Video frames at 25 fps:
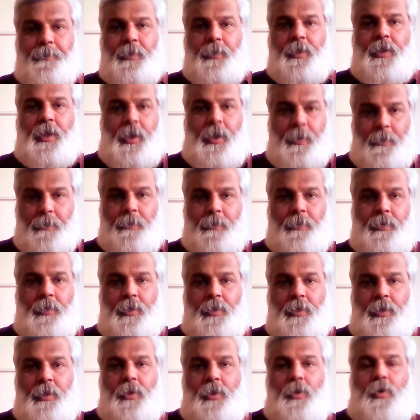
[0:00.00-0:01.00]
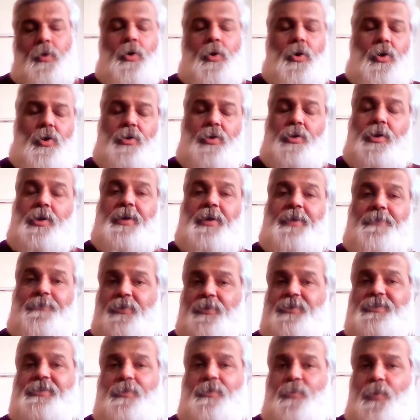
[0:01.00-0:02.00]
Come. Or if you're
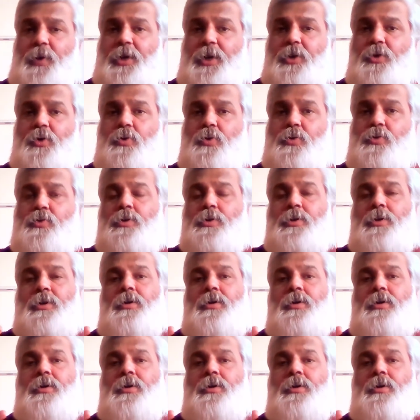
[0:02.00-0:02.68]
someone who